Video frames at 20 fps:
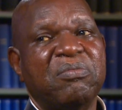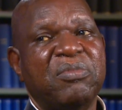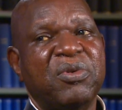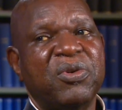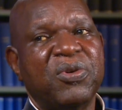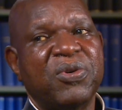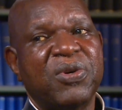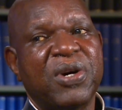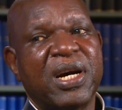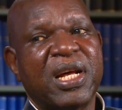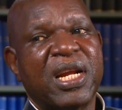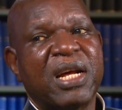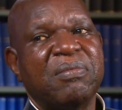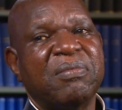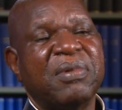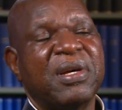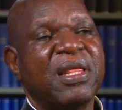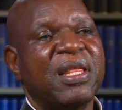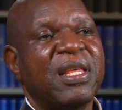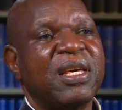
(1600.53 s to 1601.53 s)
Boko
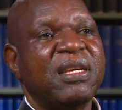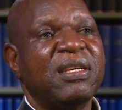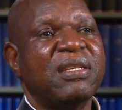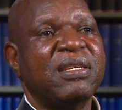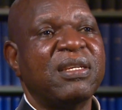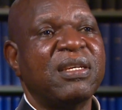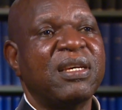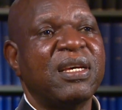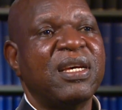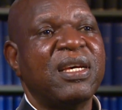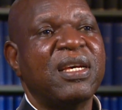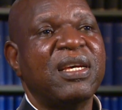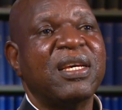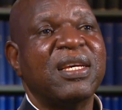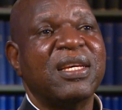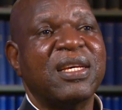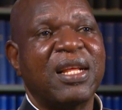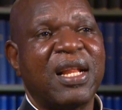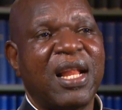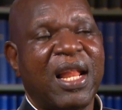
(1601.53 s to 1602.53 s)
Haram and this,
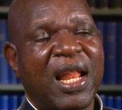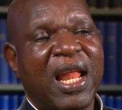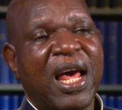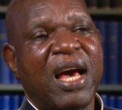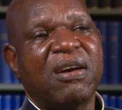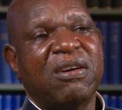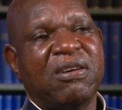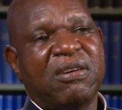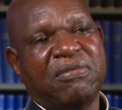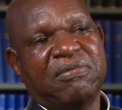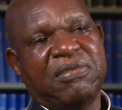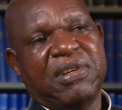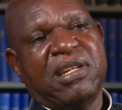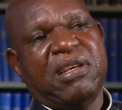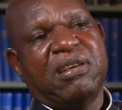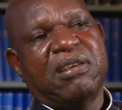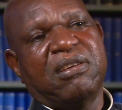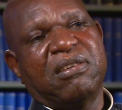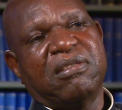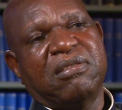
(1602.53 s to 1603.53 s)
lack of
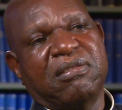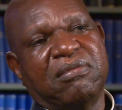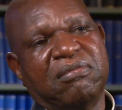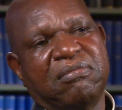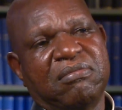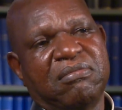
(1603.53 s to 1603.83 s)
education.